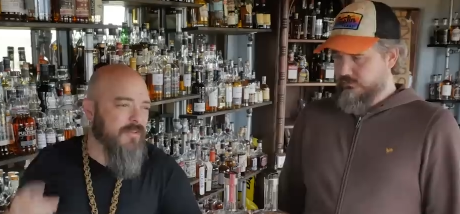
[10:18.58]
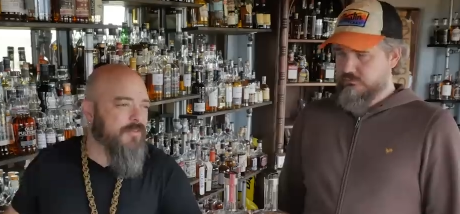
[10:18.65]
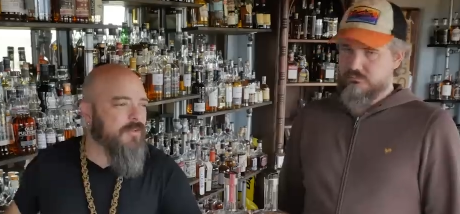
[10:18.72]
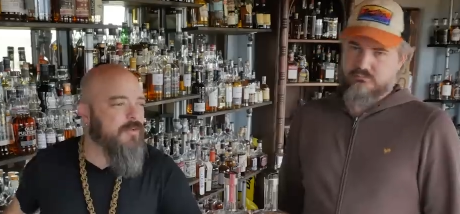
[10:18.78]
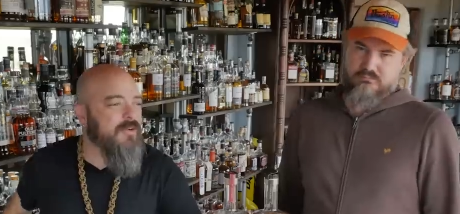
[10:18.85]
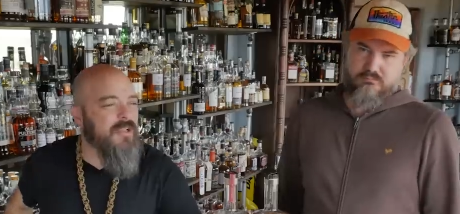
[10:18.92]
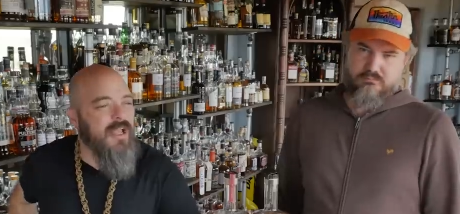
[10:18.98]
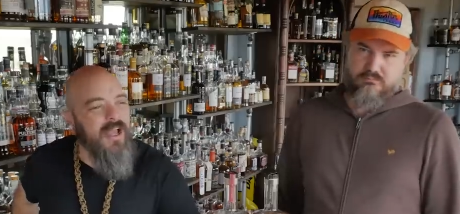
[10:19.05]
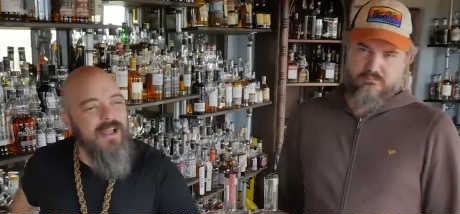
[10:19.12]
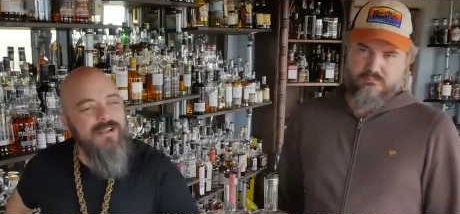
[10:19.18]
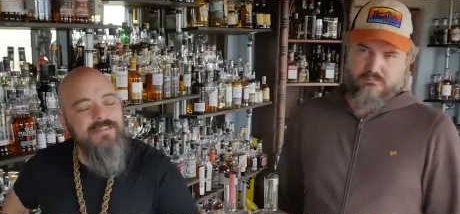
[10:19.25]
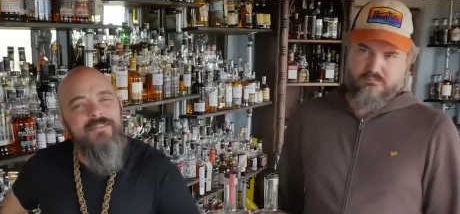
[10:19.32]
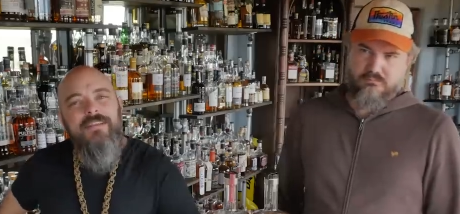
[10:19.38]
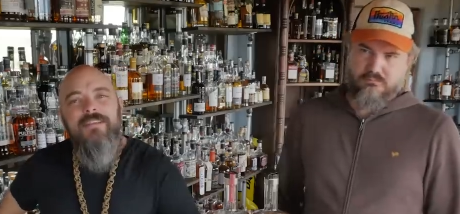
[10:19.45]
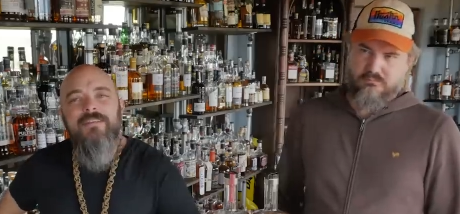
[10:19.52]
Speaker 1: So
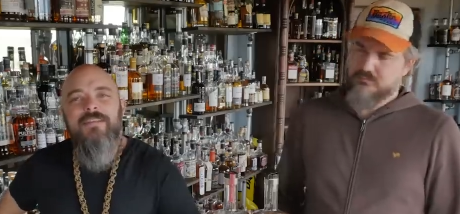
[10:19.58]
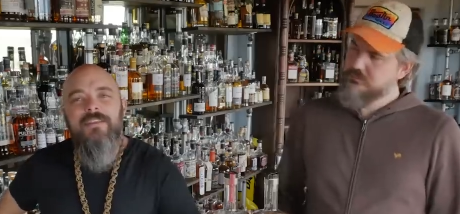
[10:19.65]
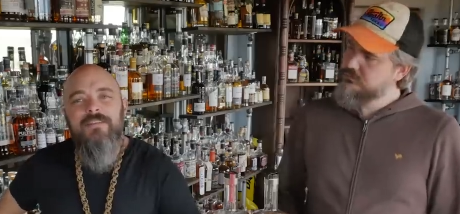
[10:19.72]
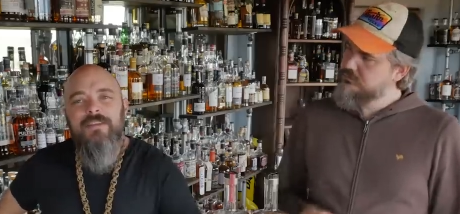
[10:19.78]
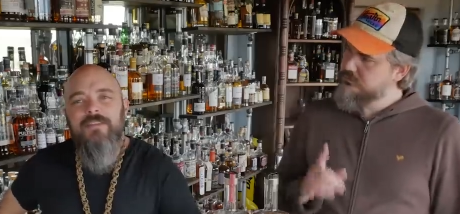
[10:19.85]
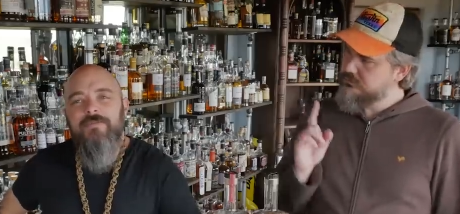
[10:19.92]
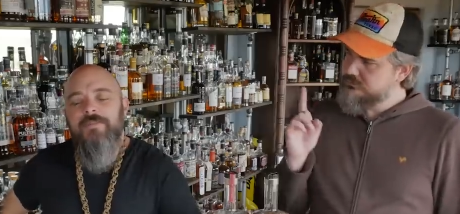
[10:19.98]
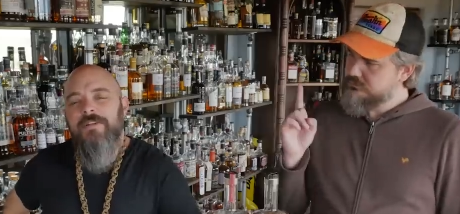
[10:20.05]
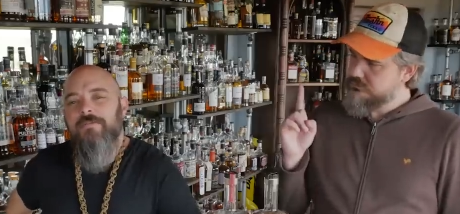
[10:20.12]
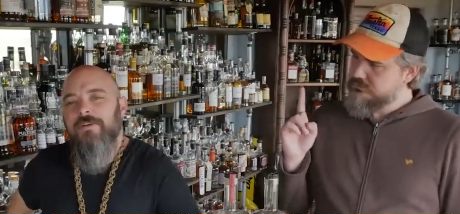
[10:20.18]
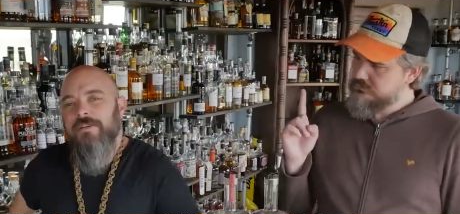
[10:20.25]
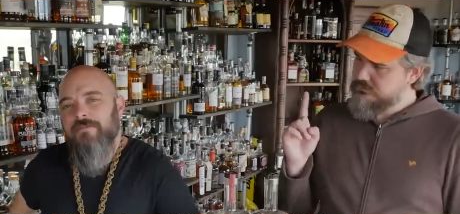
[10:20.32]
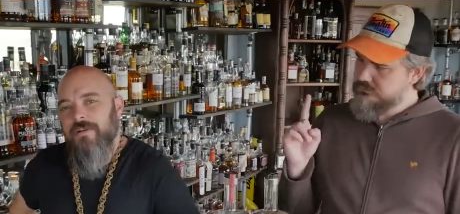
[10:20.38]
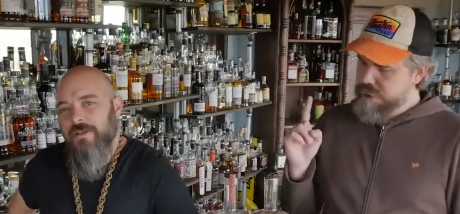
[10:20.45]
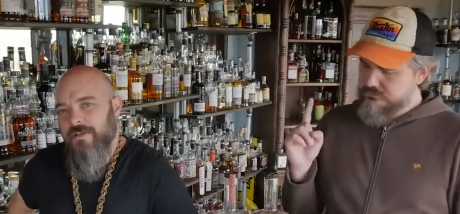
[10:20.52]
th this leads me to
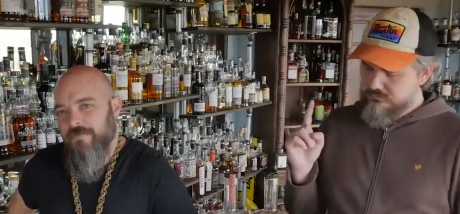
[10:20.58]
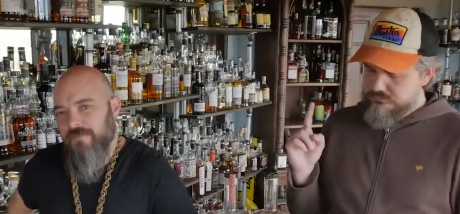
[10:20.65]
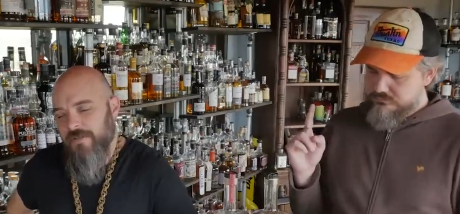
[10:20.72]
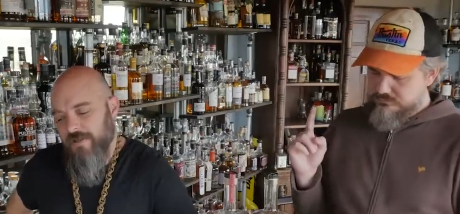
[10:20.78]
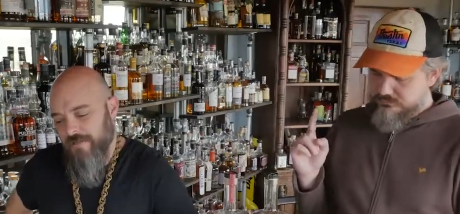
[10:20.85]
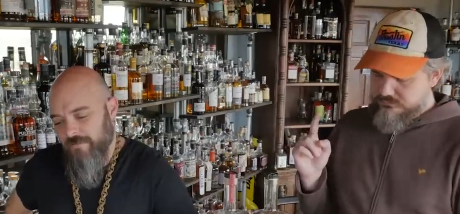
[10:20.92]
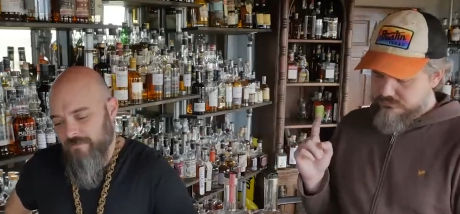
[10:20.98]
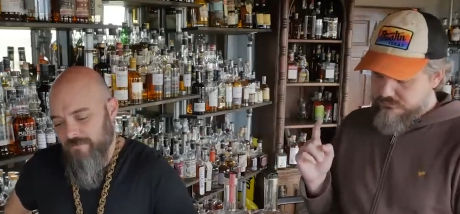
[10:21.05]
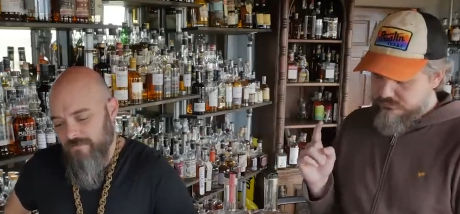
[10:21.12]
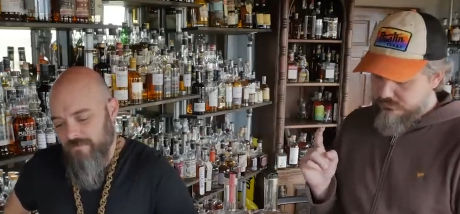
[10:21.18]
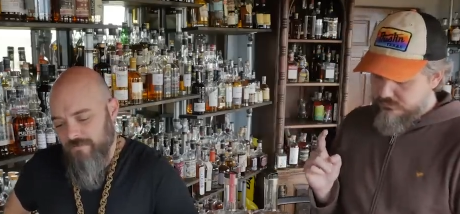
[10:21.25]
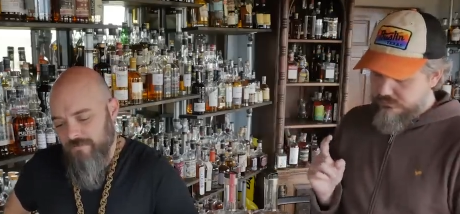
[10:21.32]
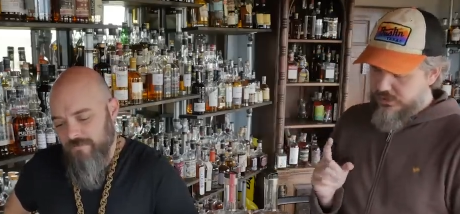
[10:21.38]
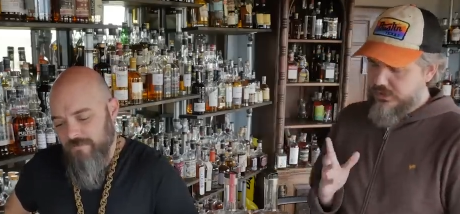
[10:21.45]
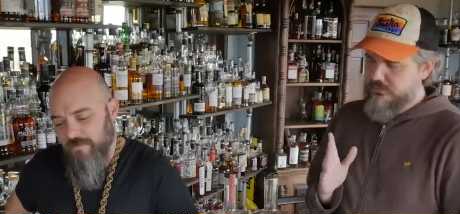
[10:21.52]
one question for you.
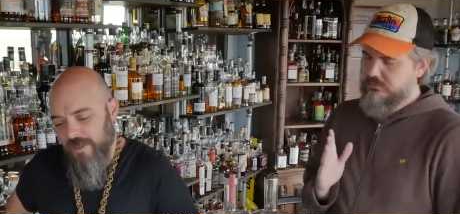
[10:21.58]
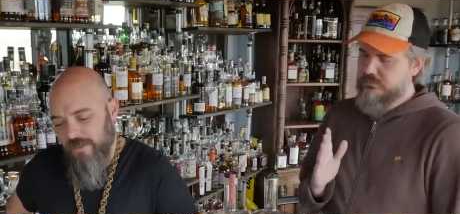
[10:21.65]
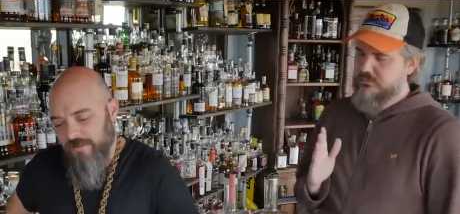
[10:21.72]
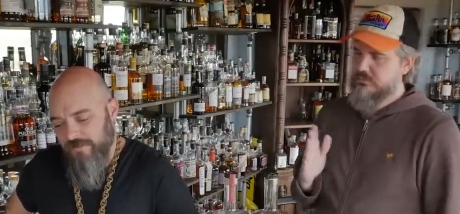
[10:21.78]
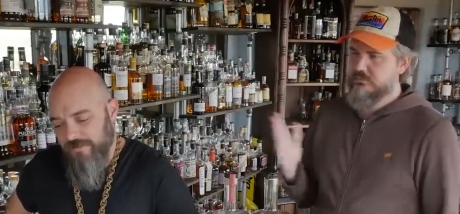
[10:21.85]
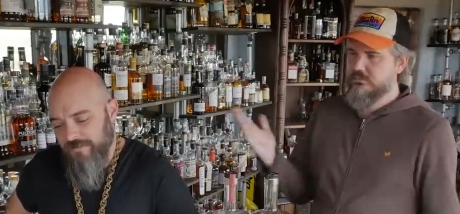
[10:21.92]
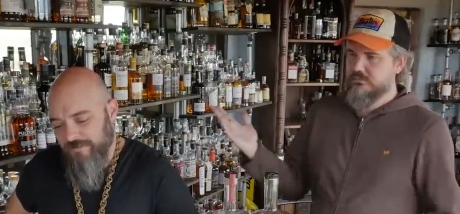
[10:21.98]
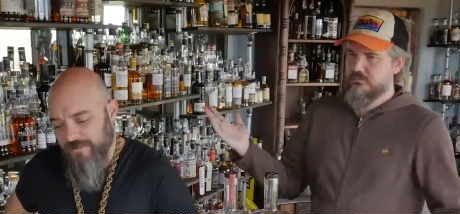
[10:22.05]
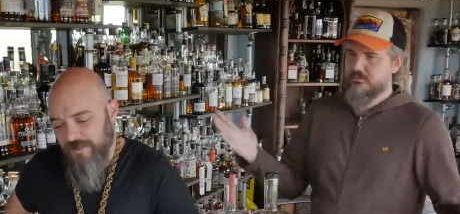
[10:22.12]
Yeah. Rex.